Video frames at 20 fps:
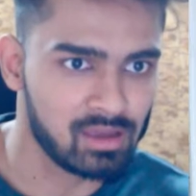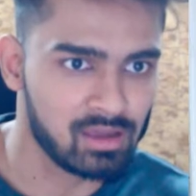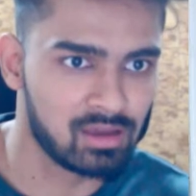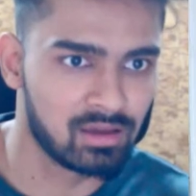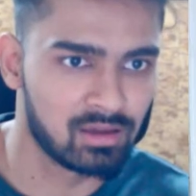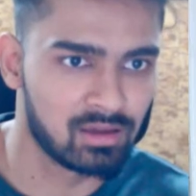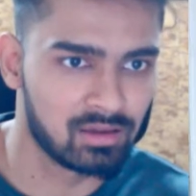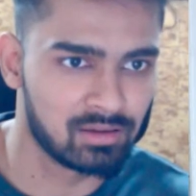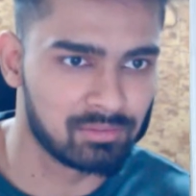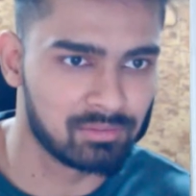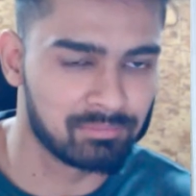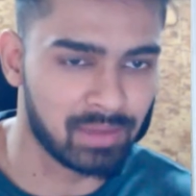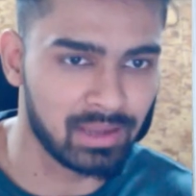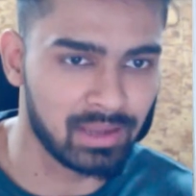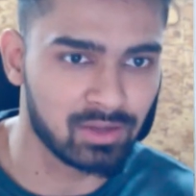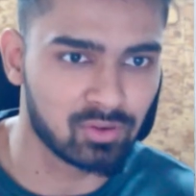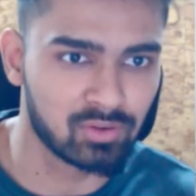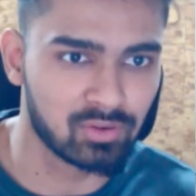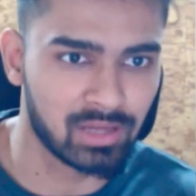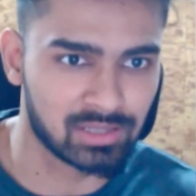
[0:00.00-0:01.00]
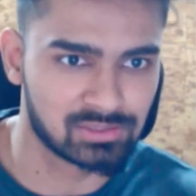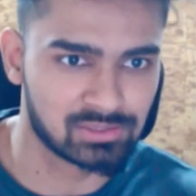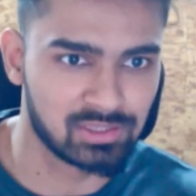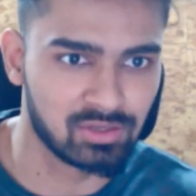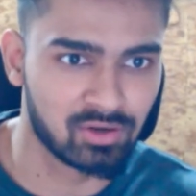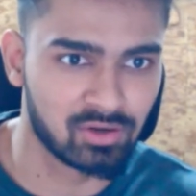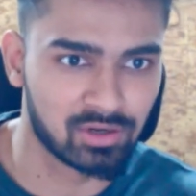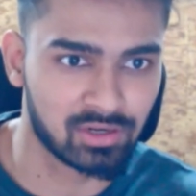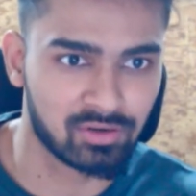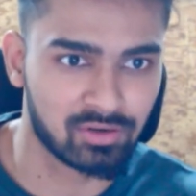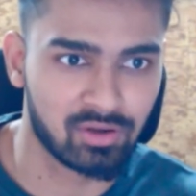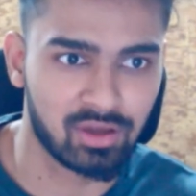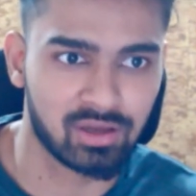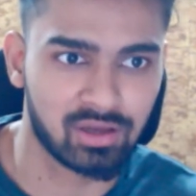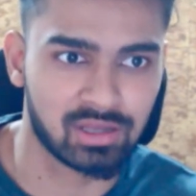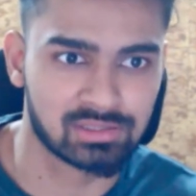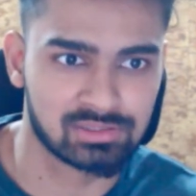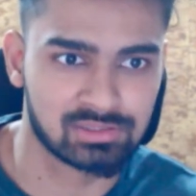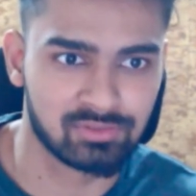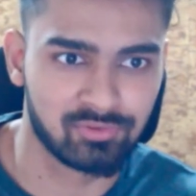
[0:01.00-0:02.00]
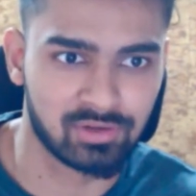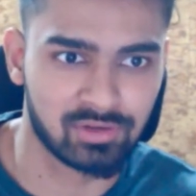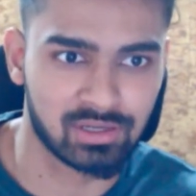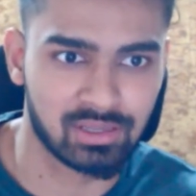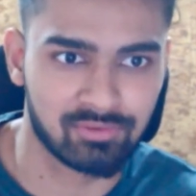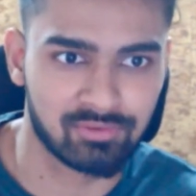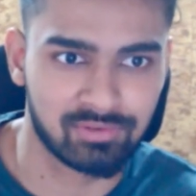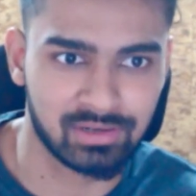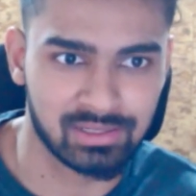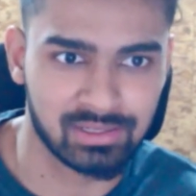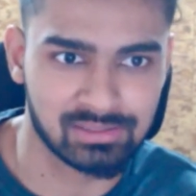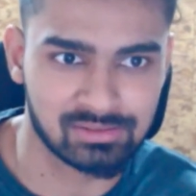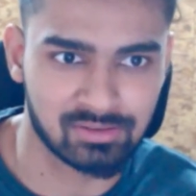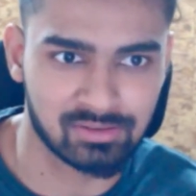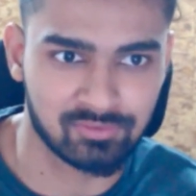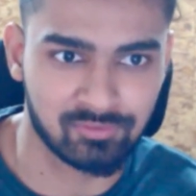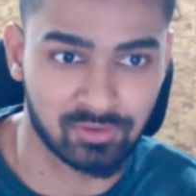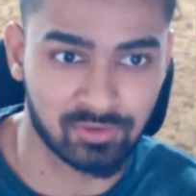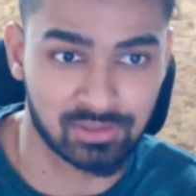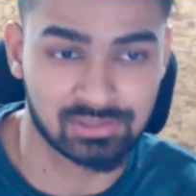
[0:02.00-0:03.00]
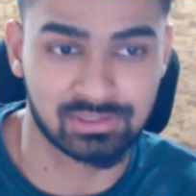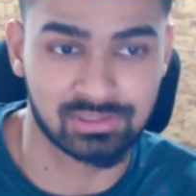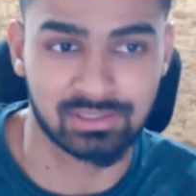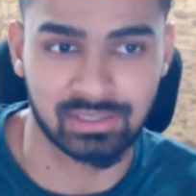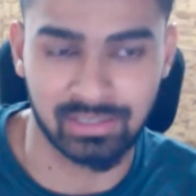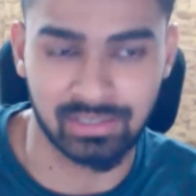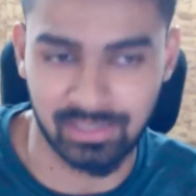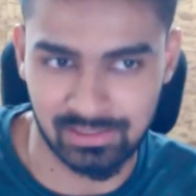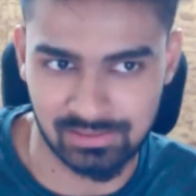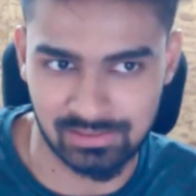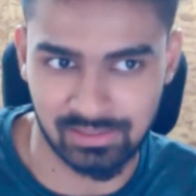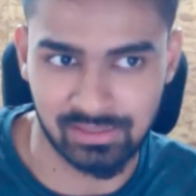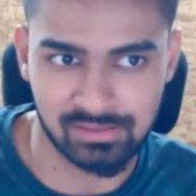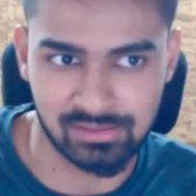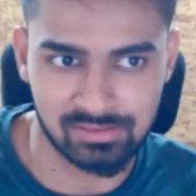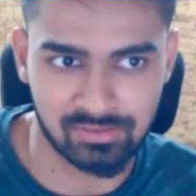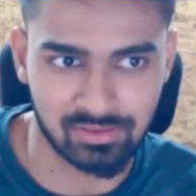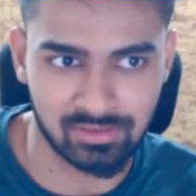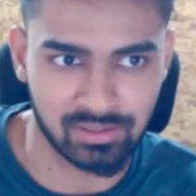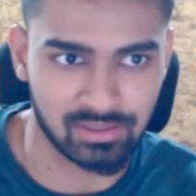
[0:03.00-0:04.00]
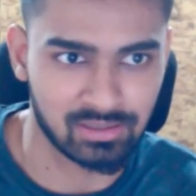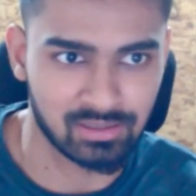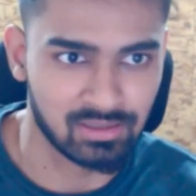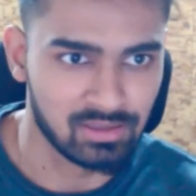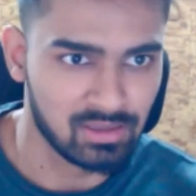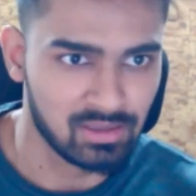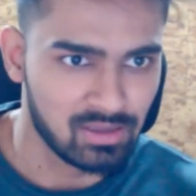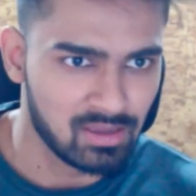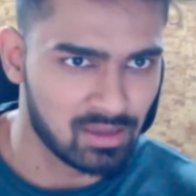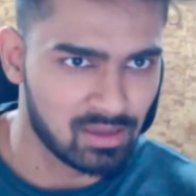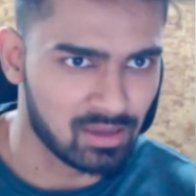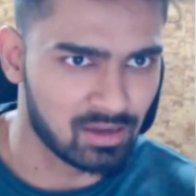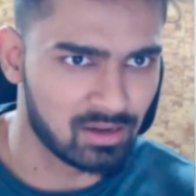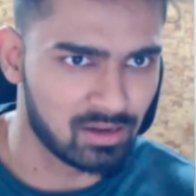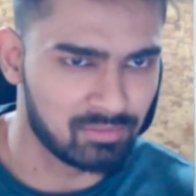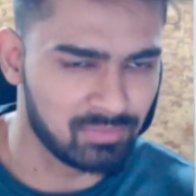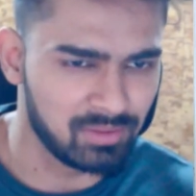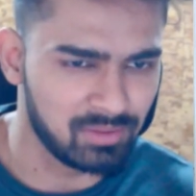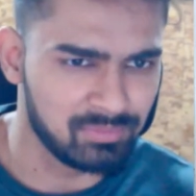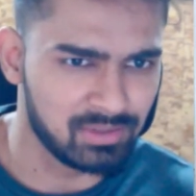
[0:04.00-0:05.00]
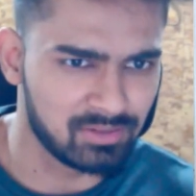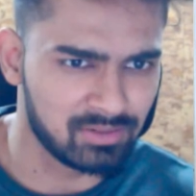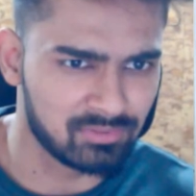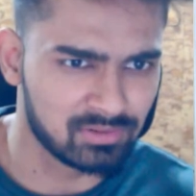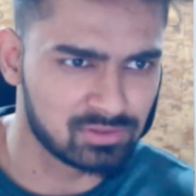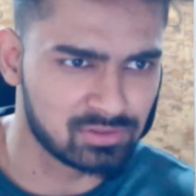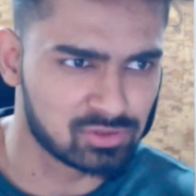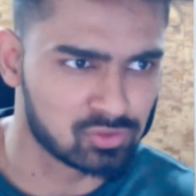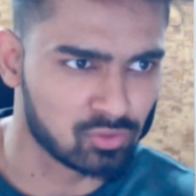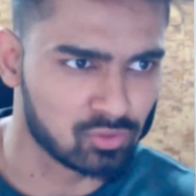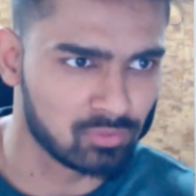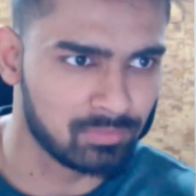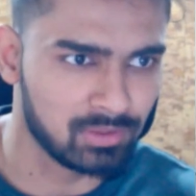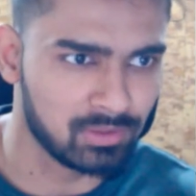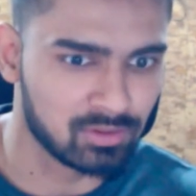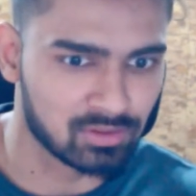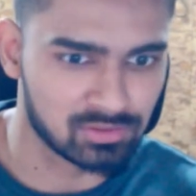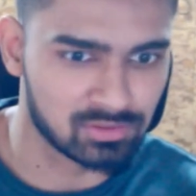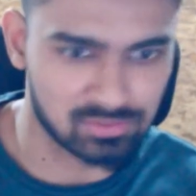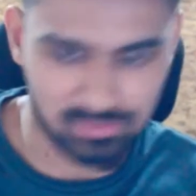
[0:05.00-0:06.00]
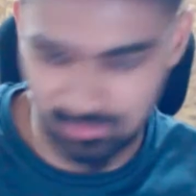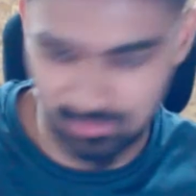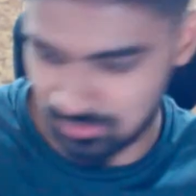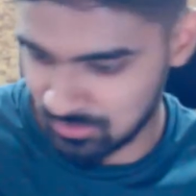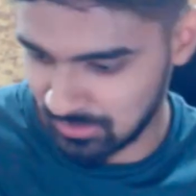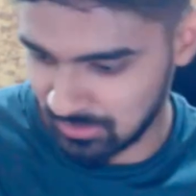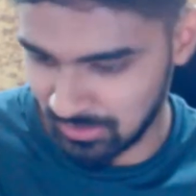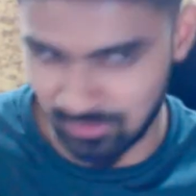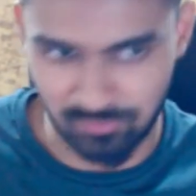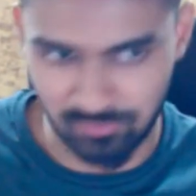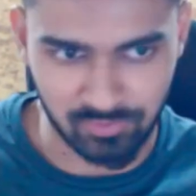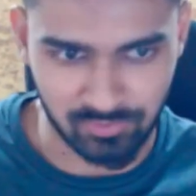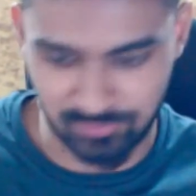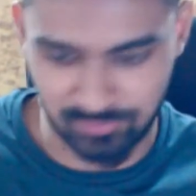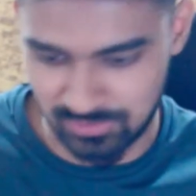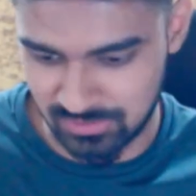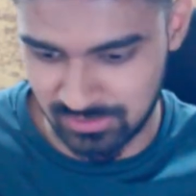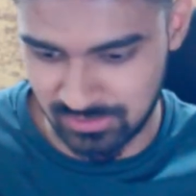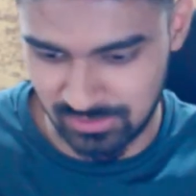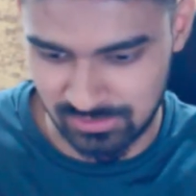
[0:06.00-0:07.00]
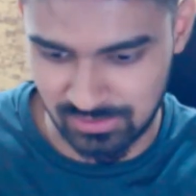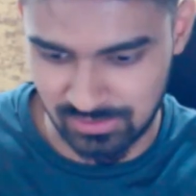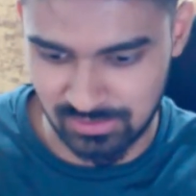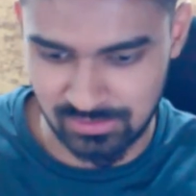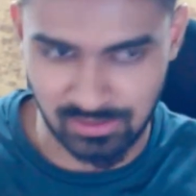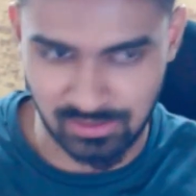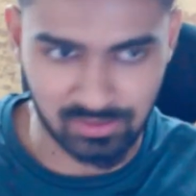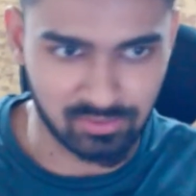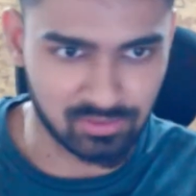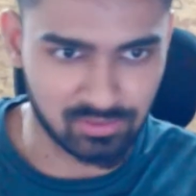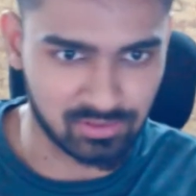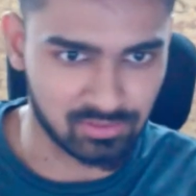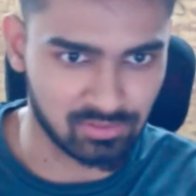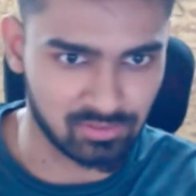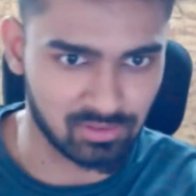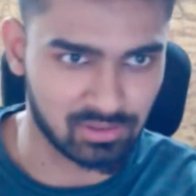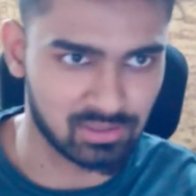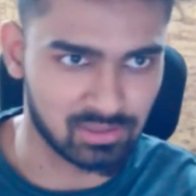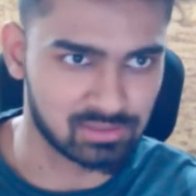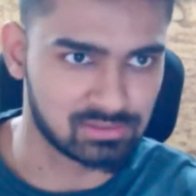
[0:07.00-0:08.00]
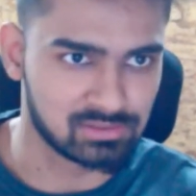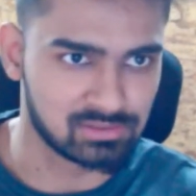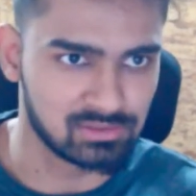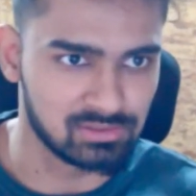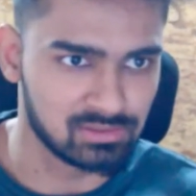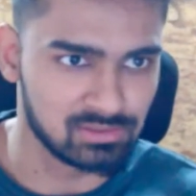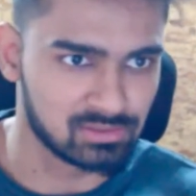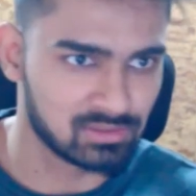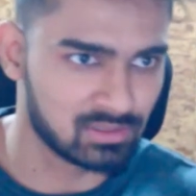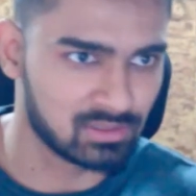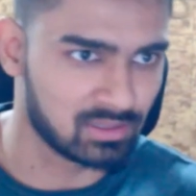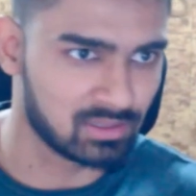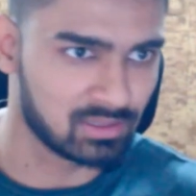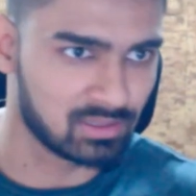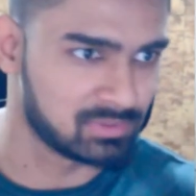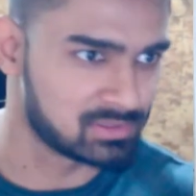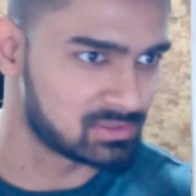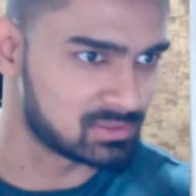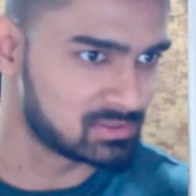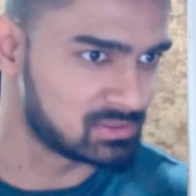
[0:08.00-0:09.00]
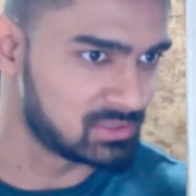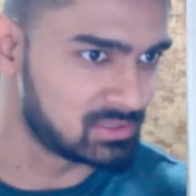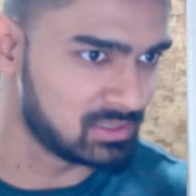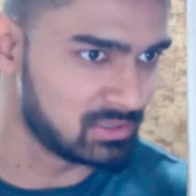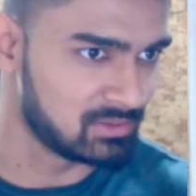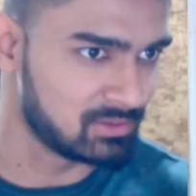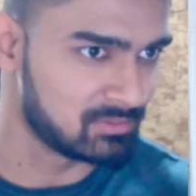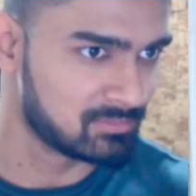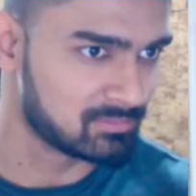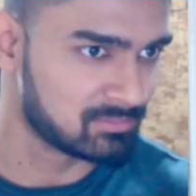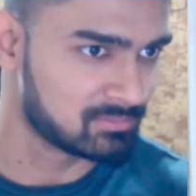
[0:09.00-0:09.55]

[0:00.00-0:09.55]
my code actually got a wrong answer for a given test for a certain test case. Okay, maybe it will show me also like for which test case I got a wrong answer. See,